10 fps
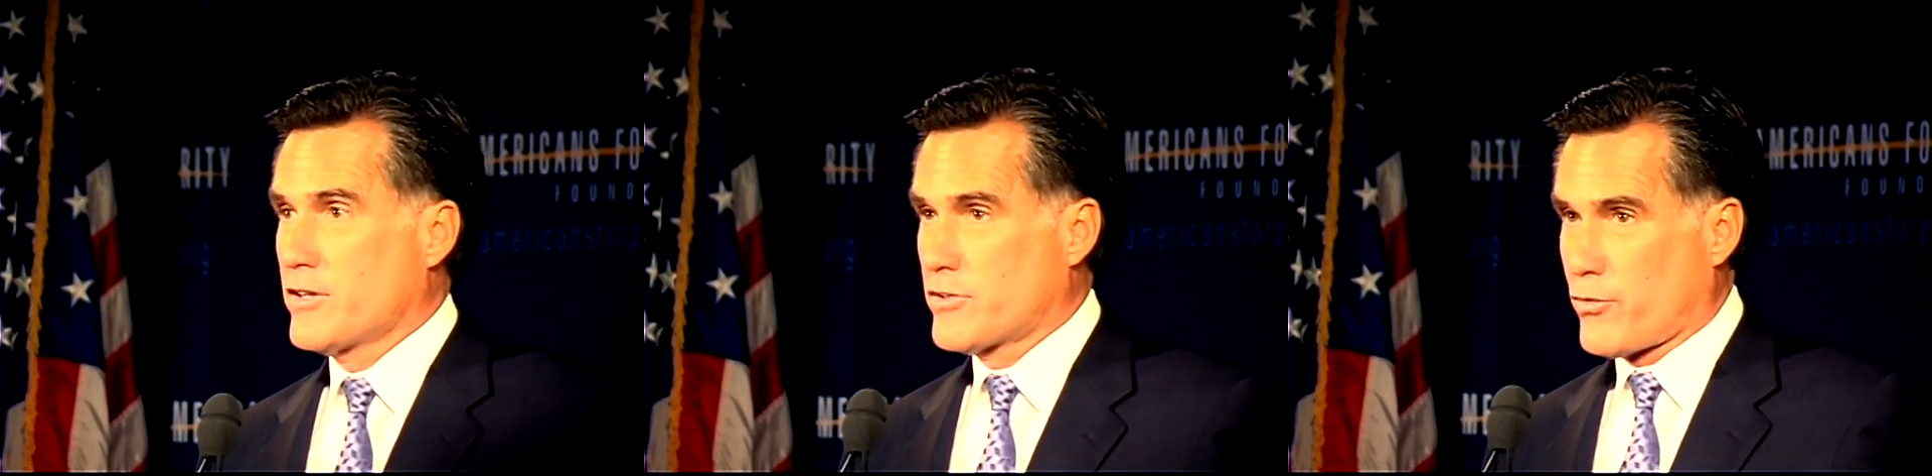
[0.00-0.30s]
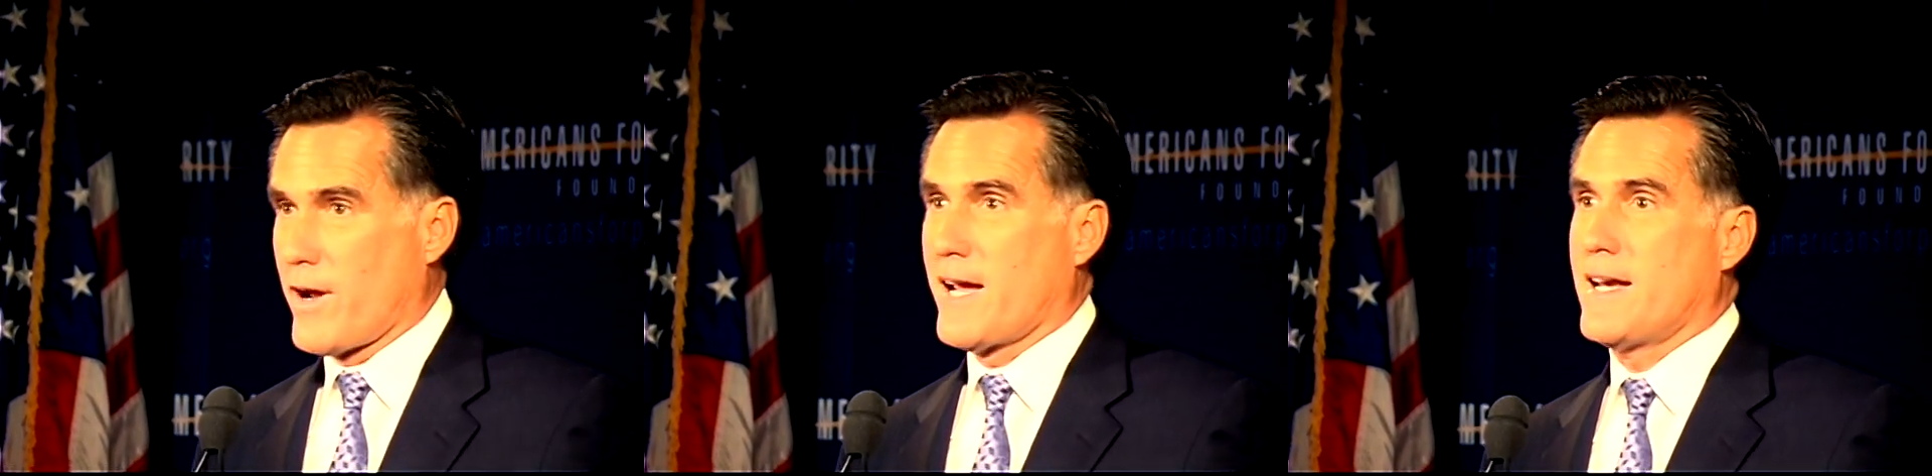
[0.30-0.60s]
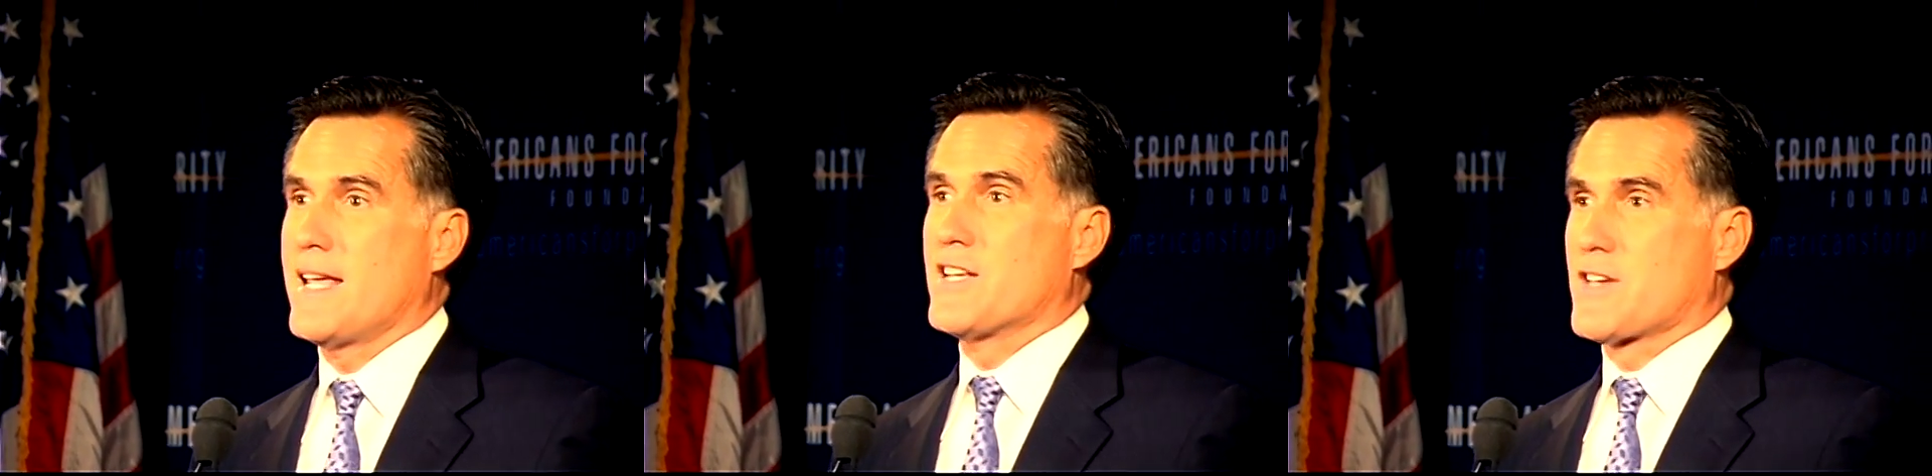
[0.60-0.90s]

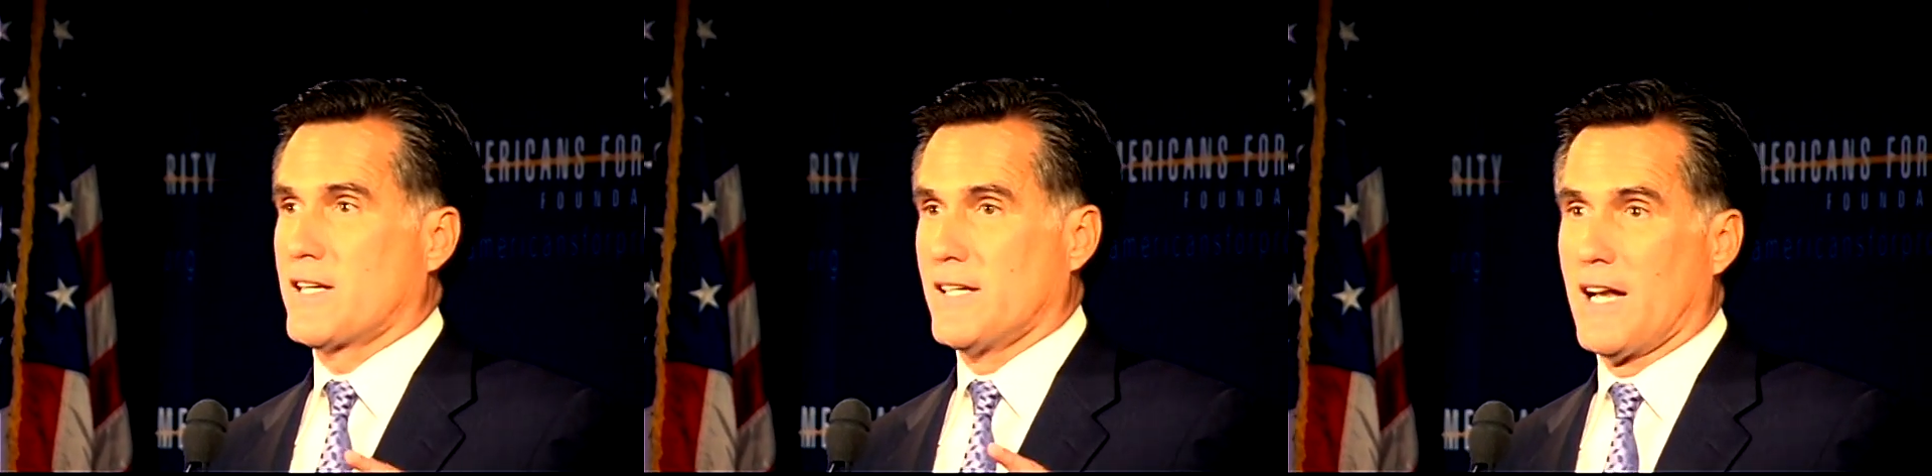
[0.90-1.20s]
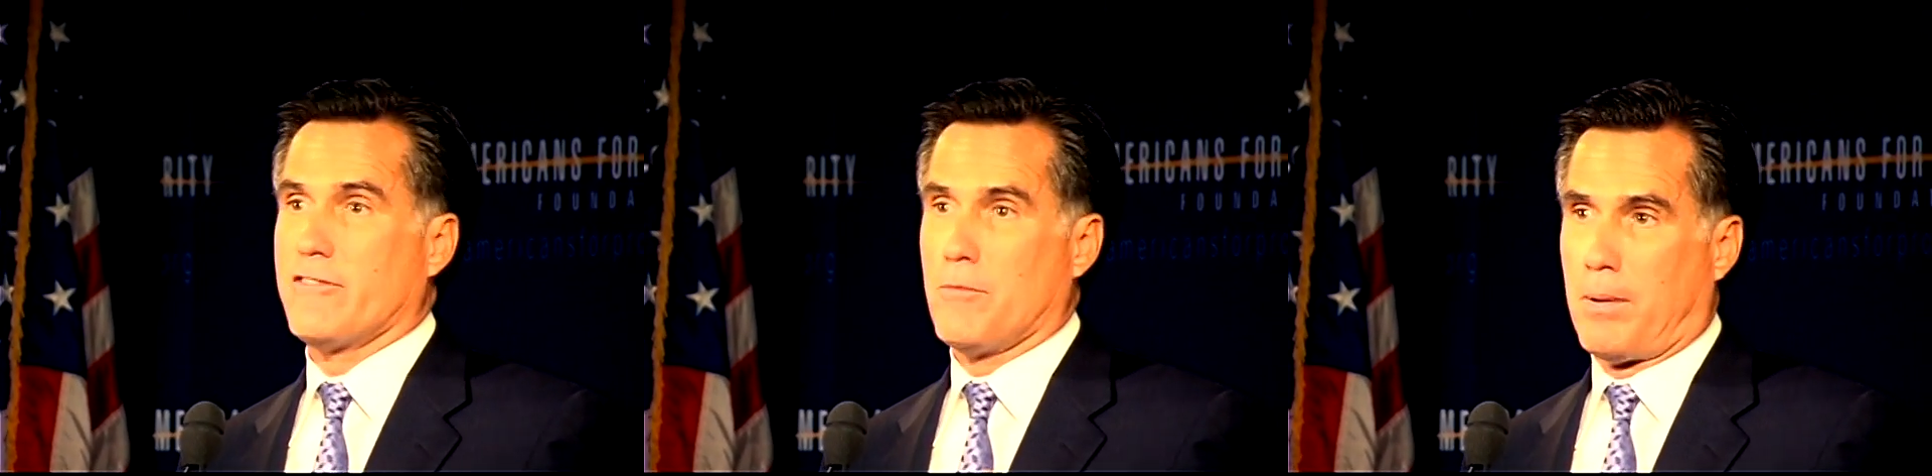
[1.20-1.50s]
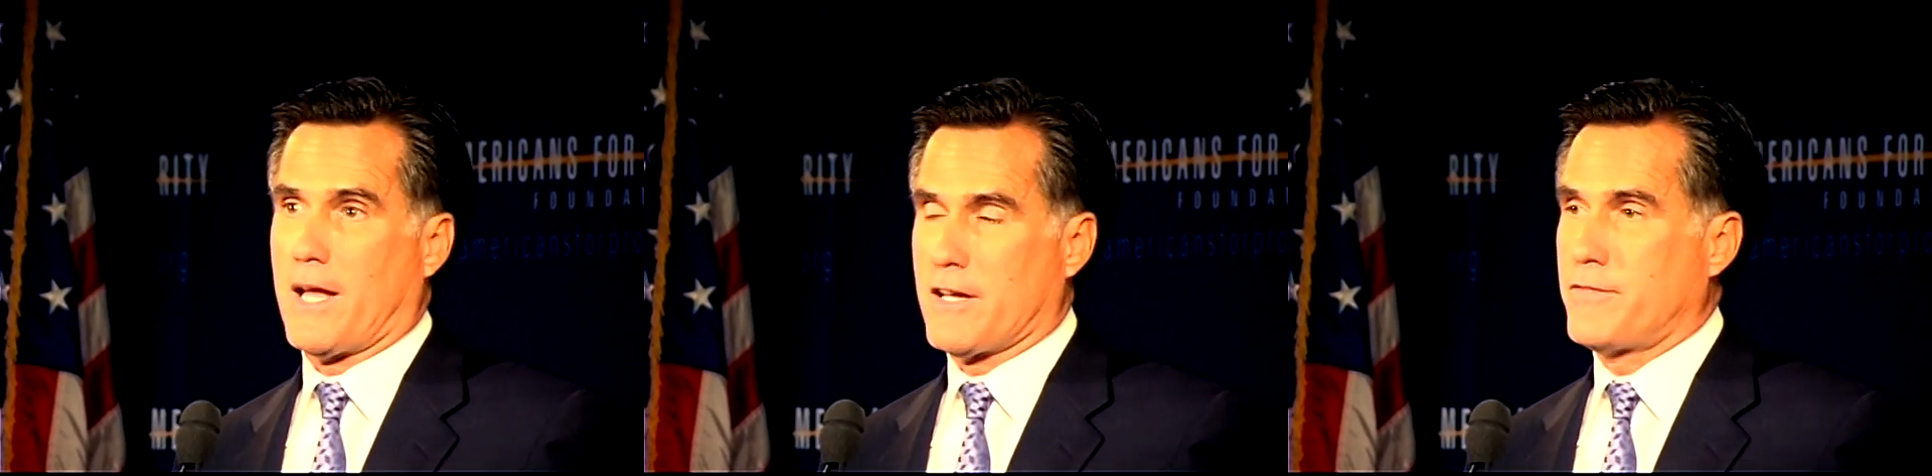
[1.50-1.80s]
trade is on a level
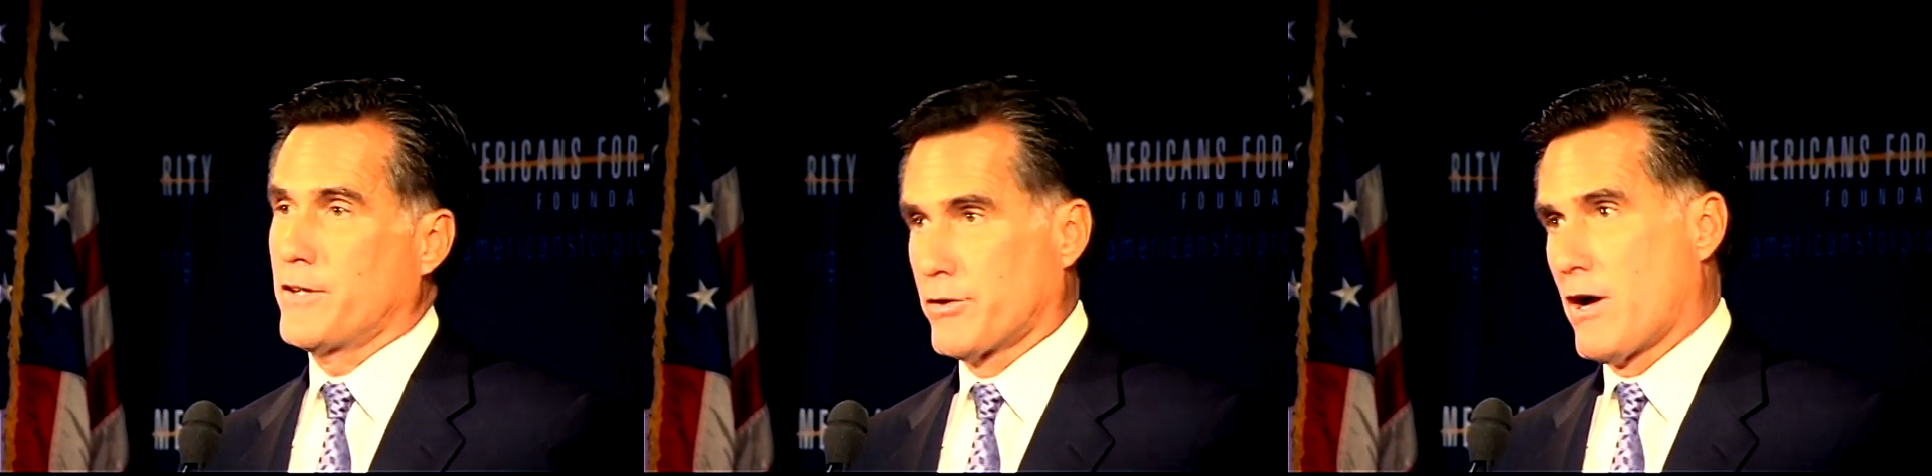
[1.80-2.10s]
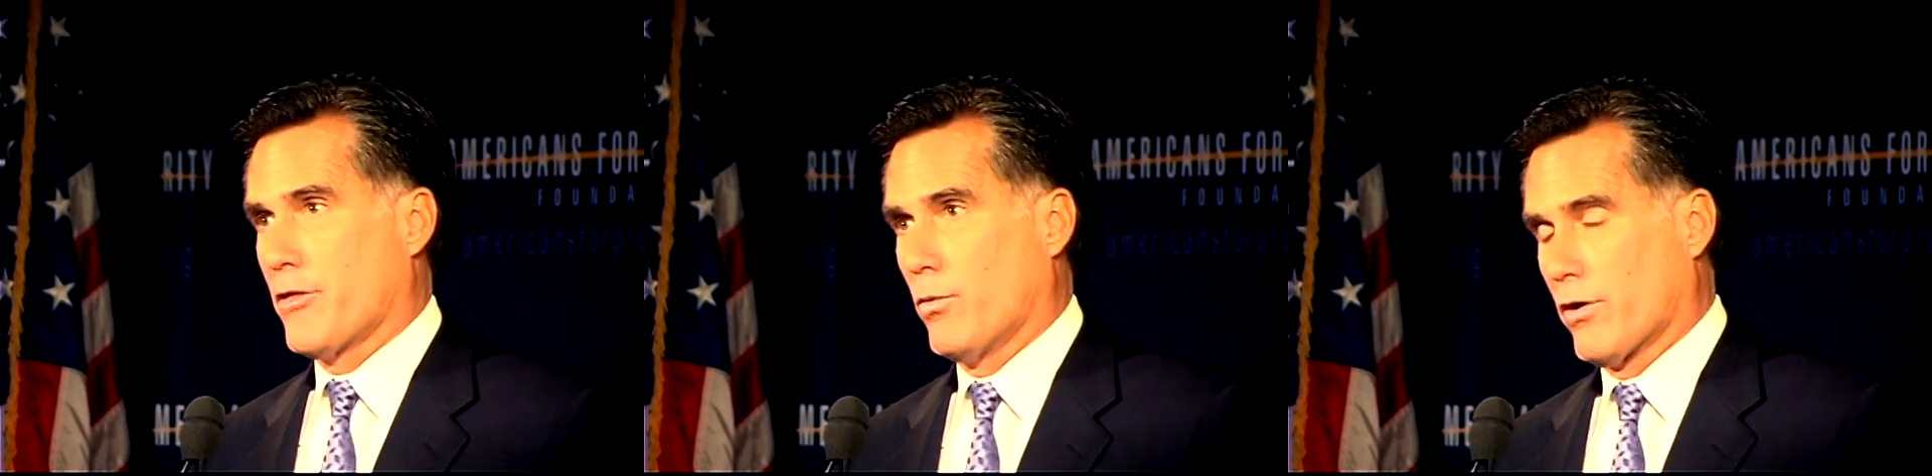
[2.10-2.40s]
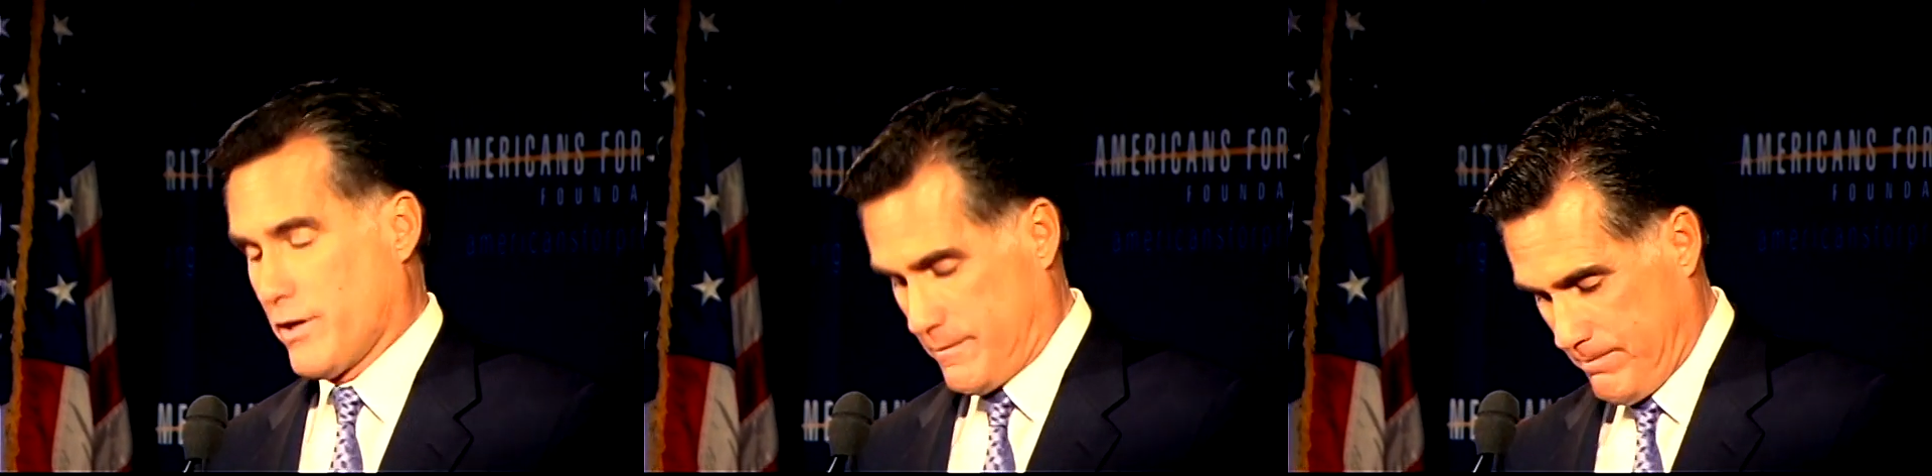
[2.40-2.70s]
playing field around the
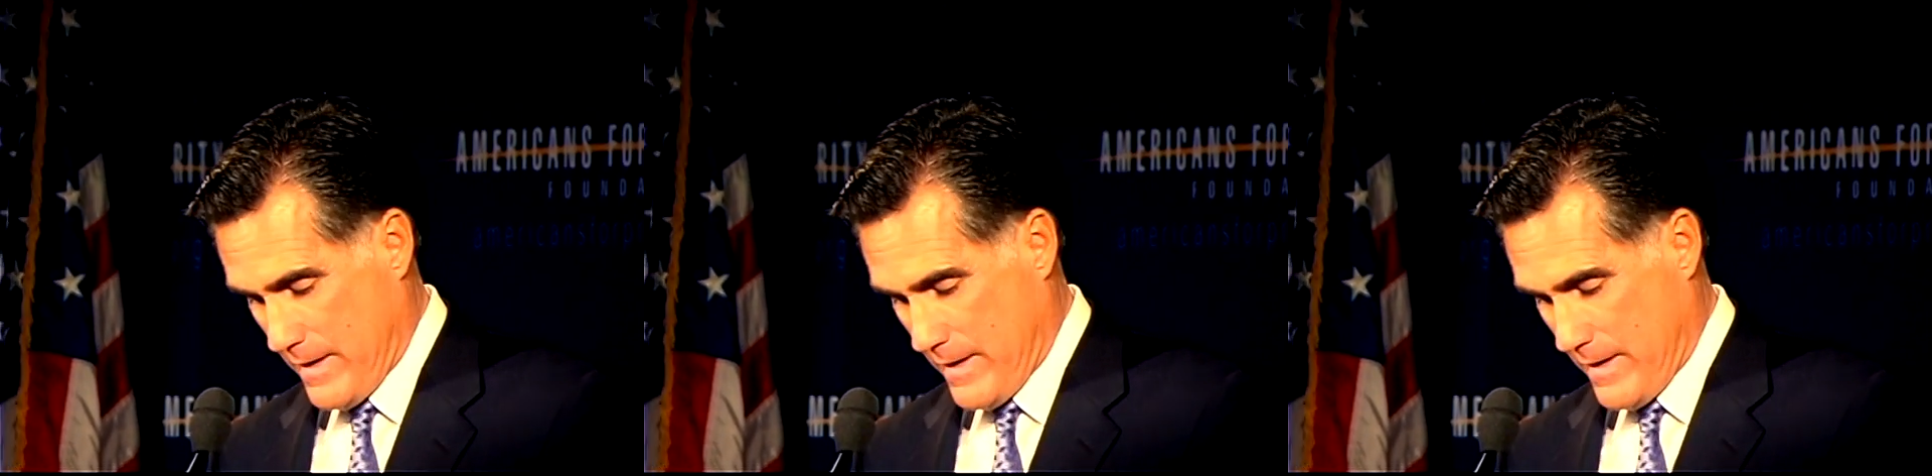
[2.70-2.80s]
world.